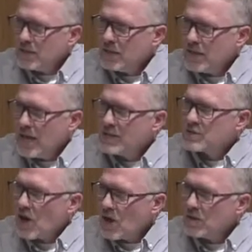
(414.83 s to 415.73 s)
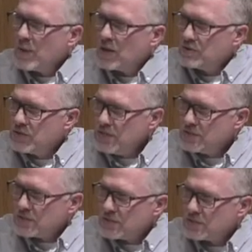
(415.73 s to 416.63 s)
And it's all about
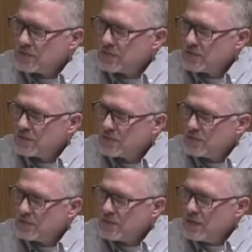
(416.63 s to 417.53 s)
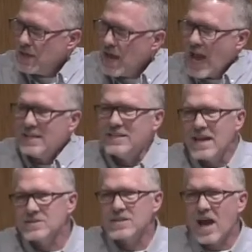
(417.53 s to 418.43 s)
Jesus. And
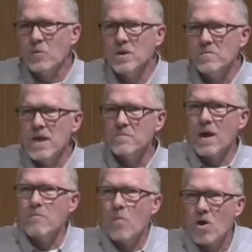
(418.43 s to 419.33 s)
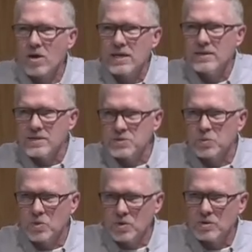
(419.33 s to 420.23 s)
yes, I want to make my mark in this
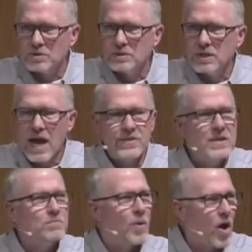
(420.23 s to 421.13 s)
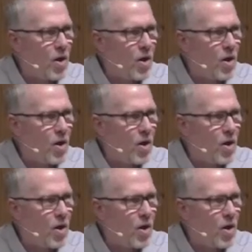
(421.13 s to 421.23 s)
world. I think Paul